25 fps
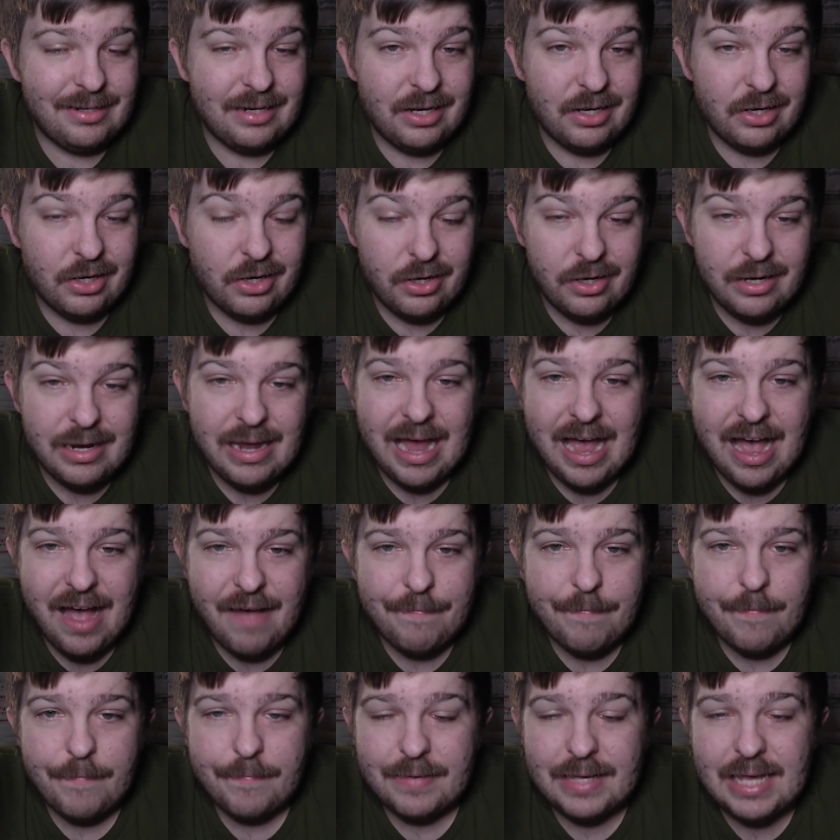A good
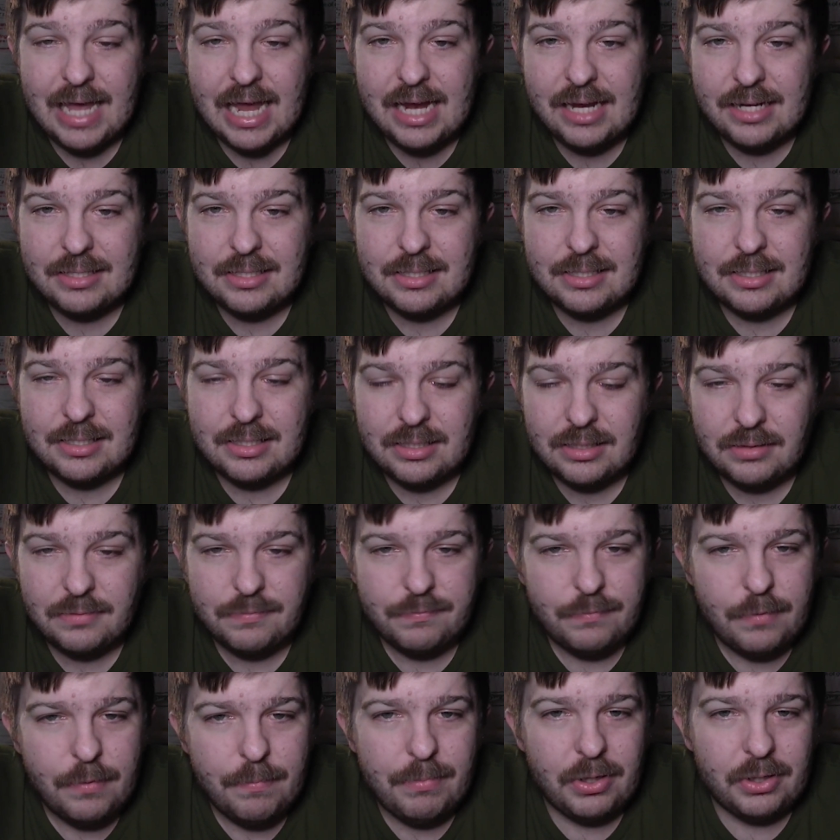half of
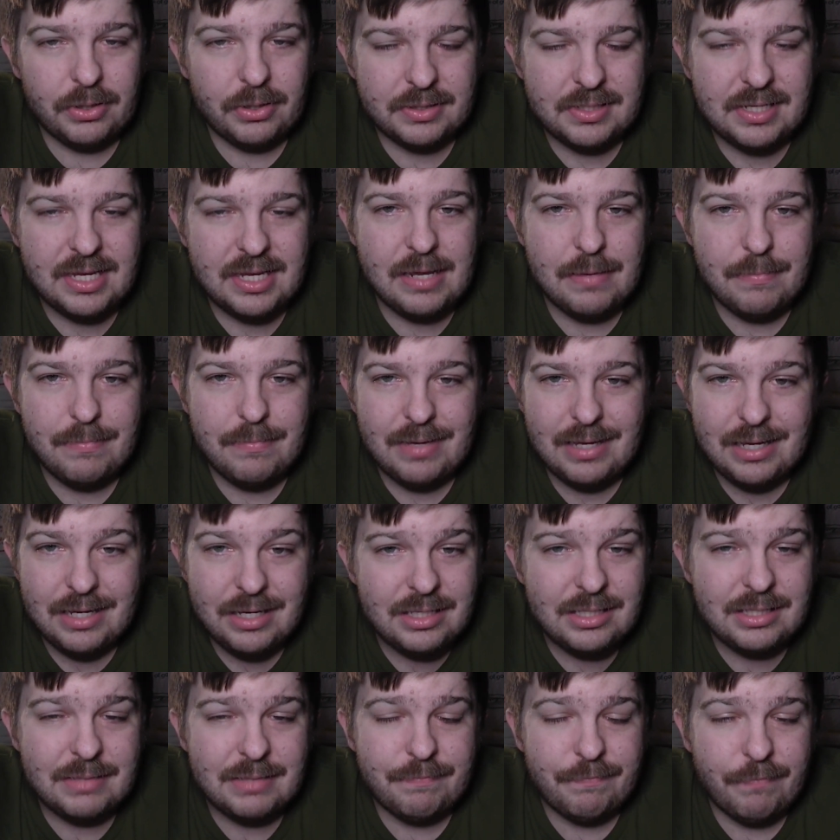Kansas's football team
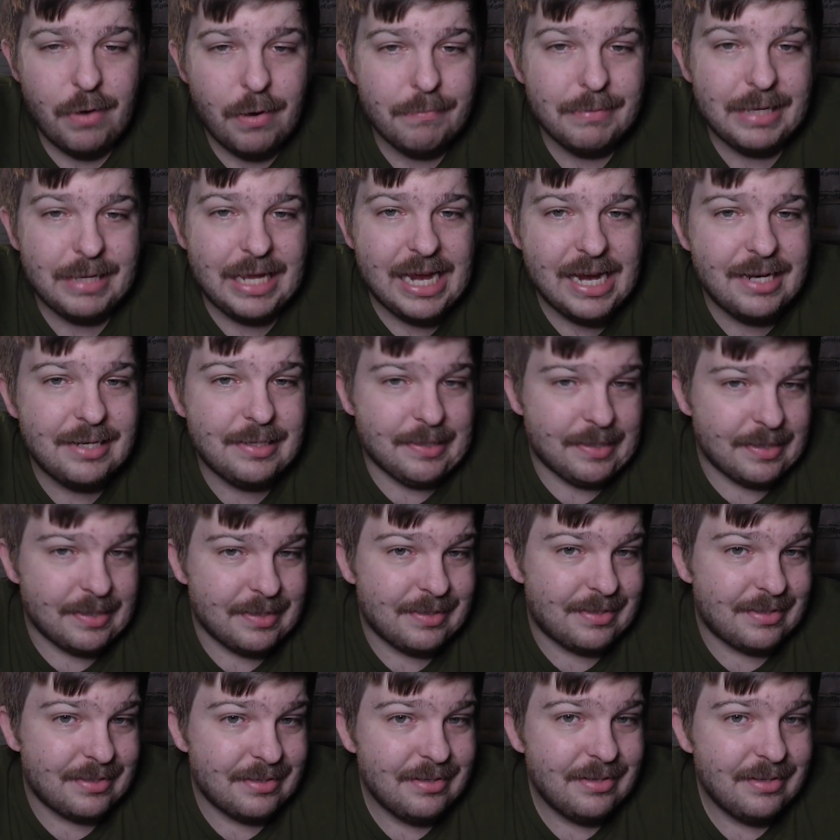is from
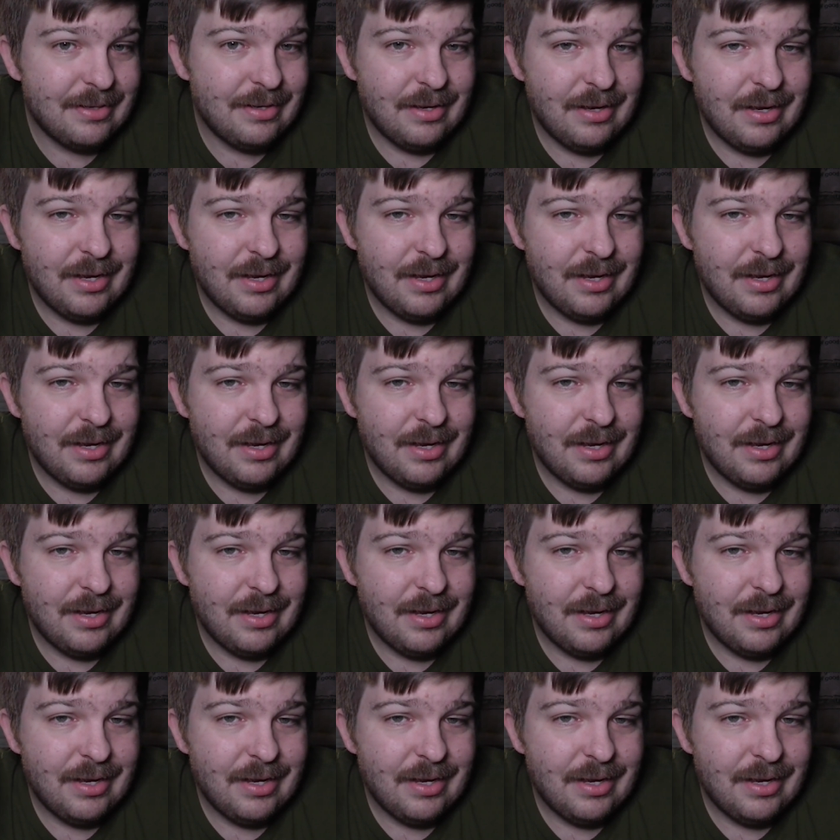Kansas.